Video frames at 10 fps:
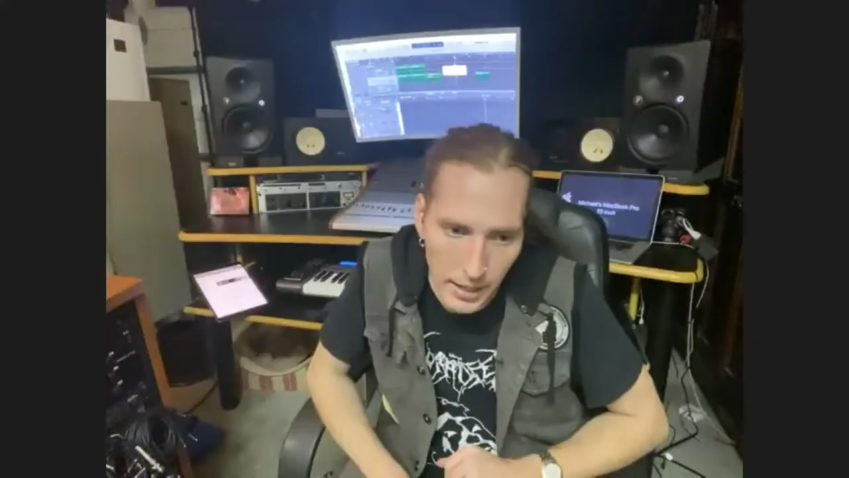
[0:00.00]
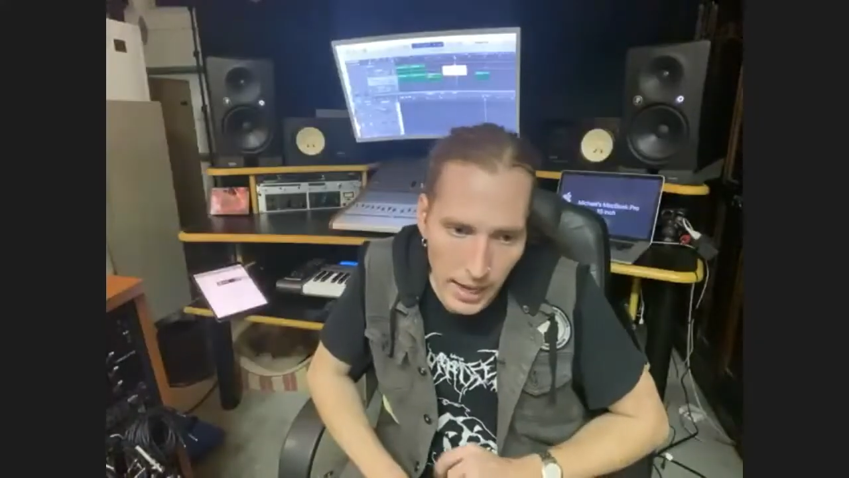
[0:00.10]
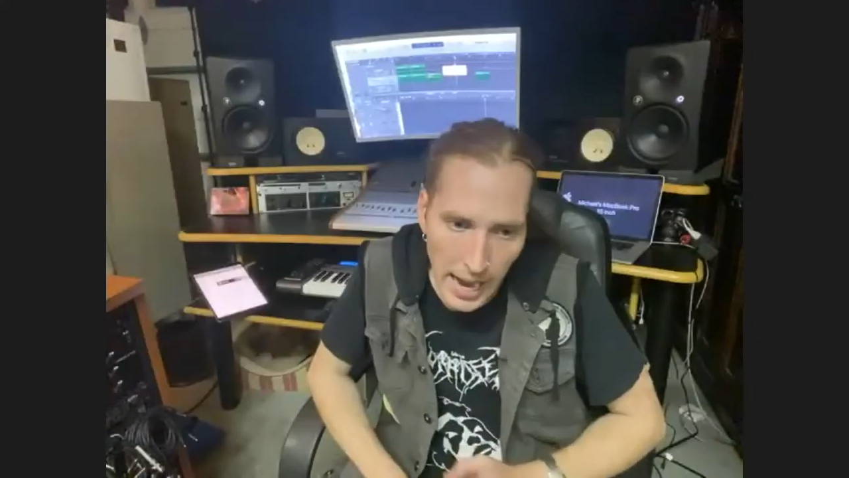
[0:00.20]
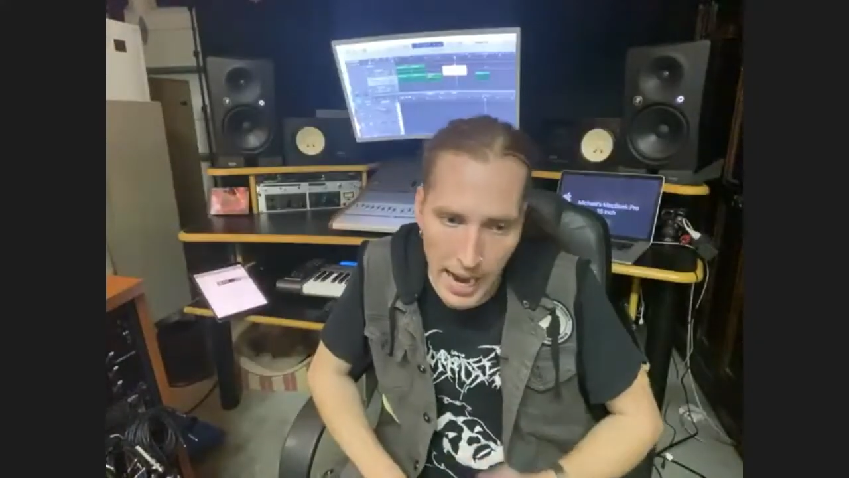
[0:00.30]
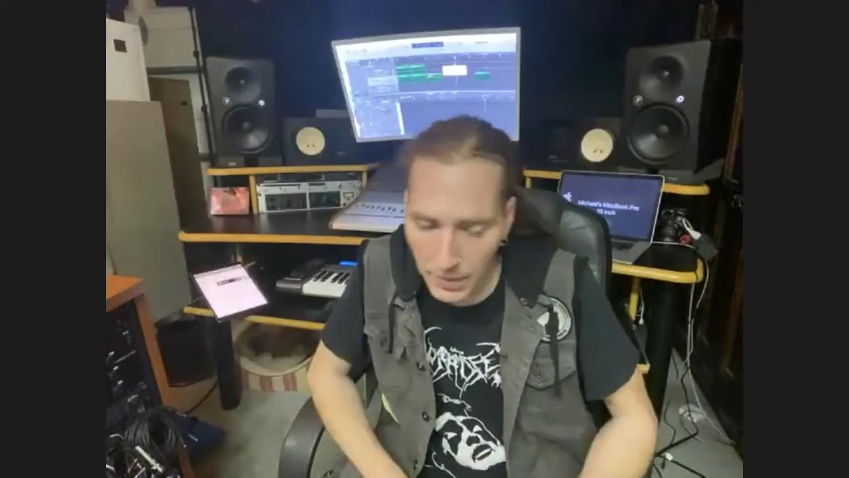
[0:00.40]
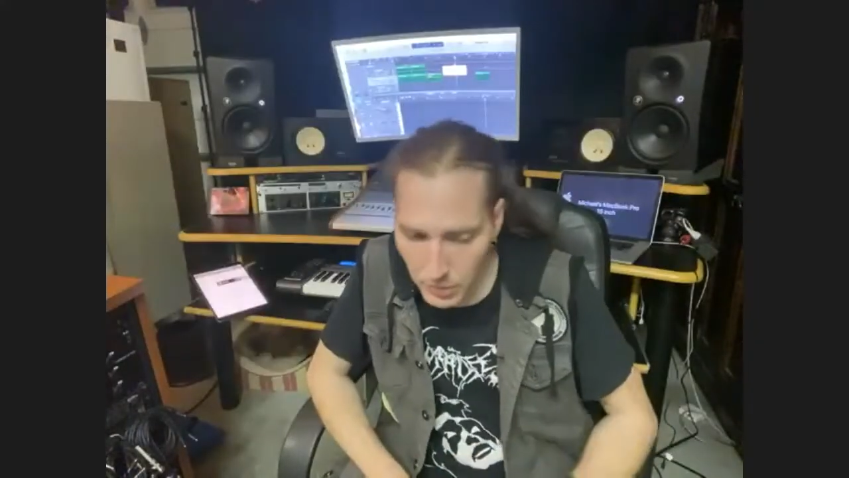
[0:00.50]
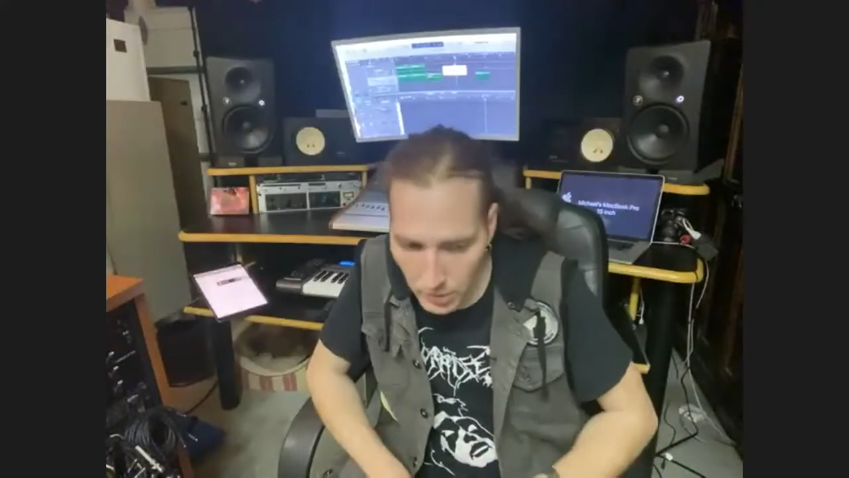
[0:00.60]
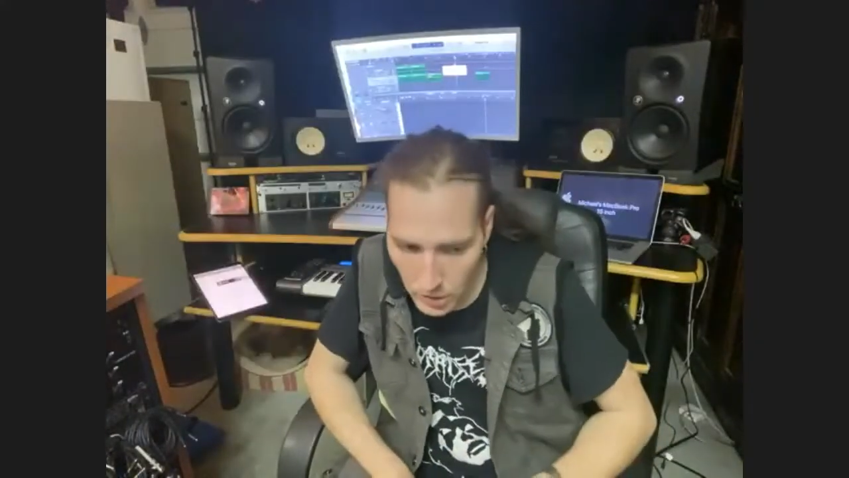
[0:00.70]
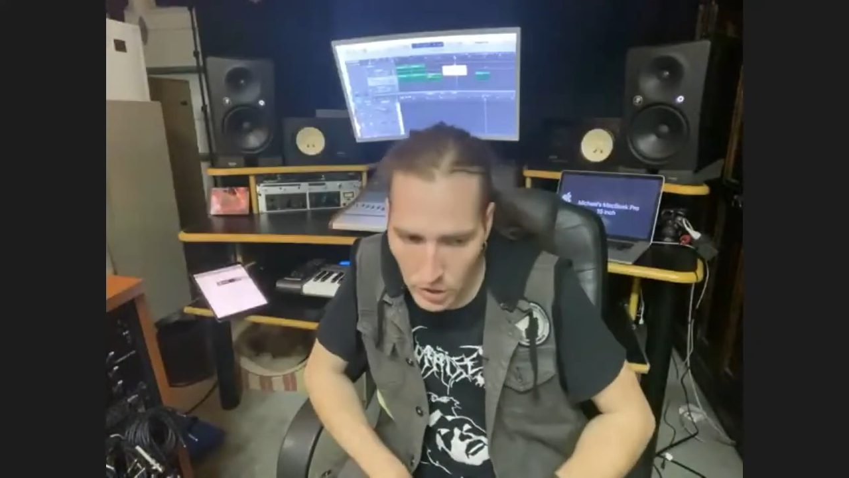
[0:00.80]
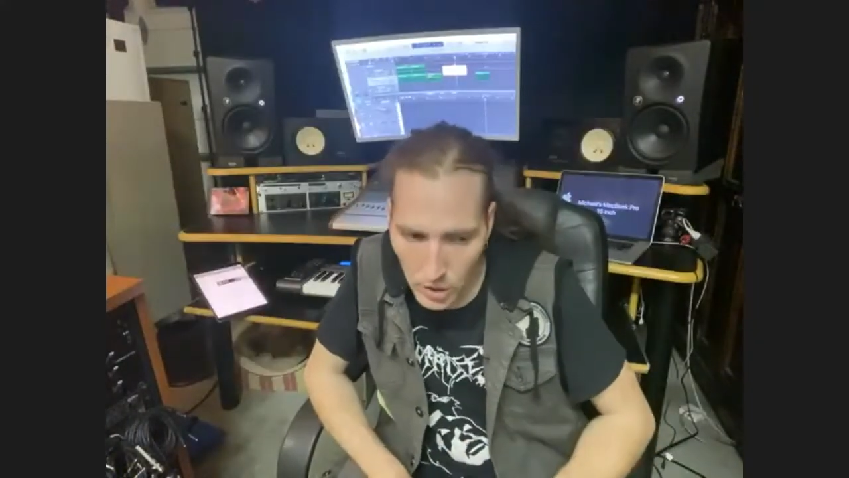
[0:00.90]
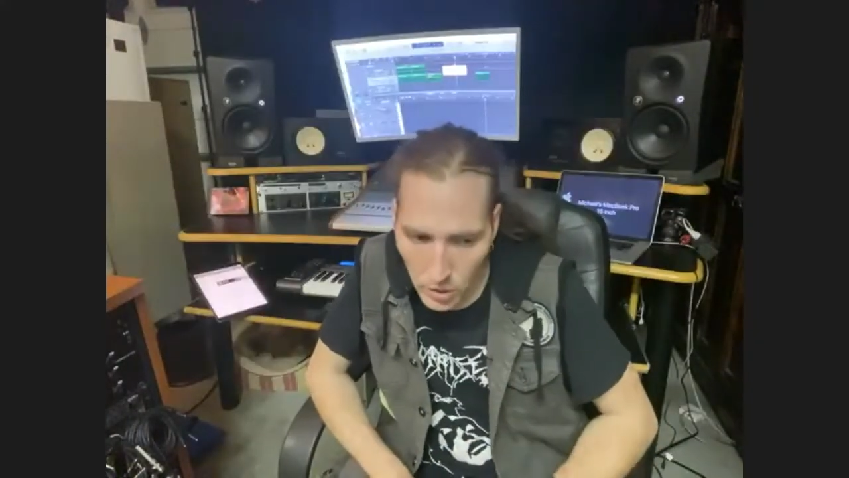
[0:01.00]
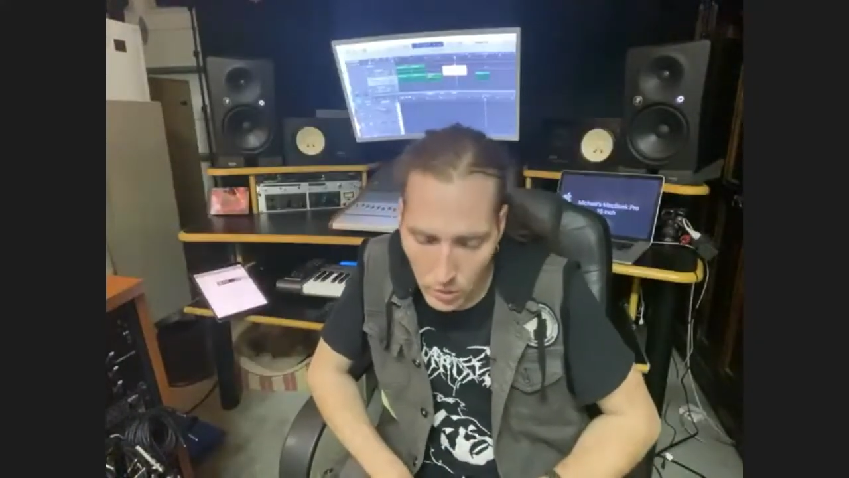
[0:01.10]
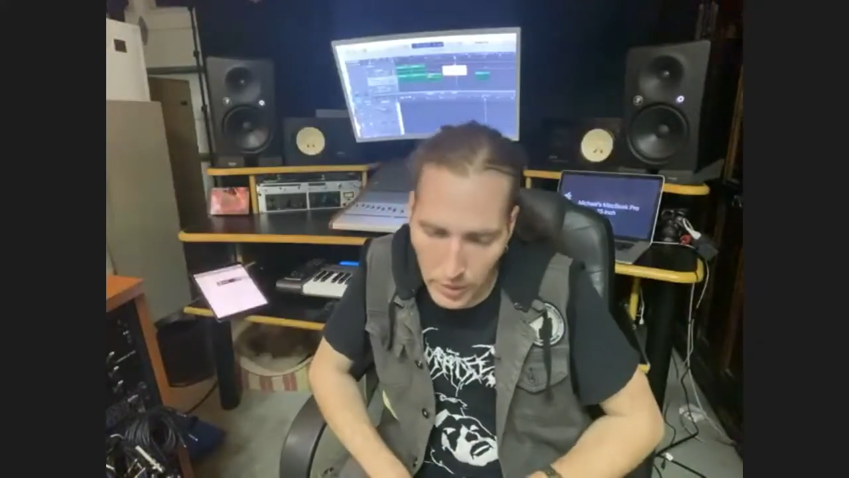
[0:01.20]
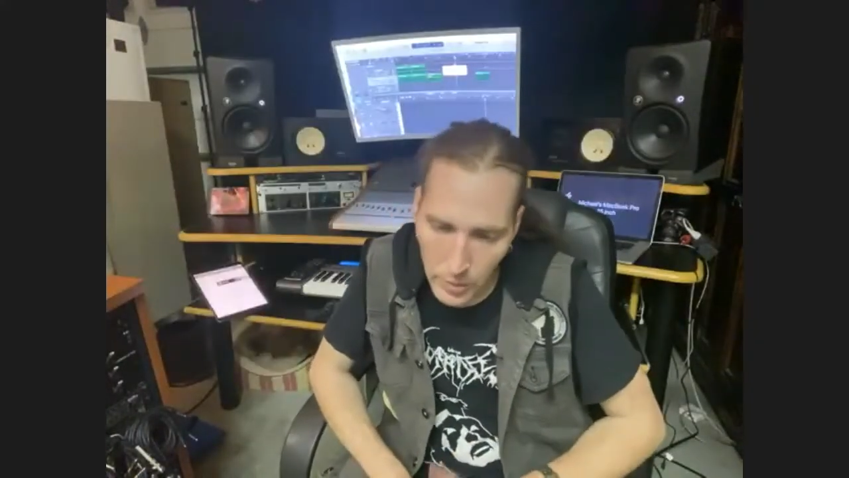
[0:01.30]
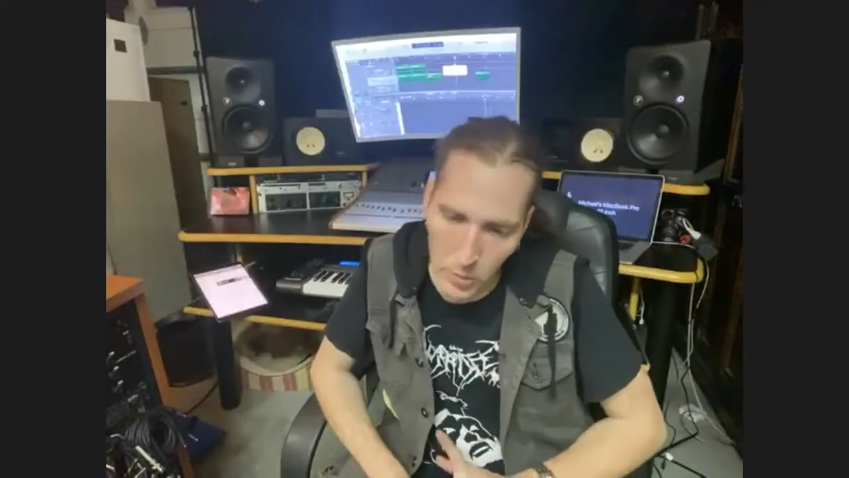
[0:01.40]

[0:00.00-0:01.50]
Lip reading: after the show, they were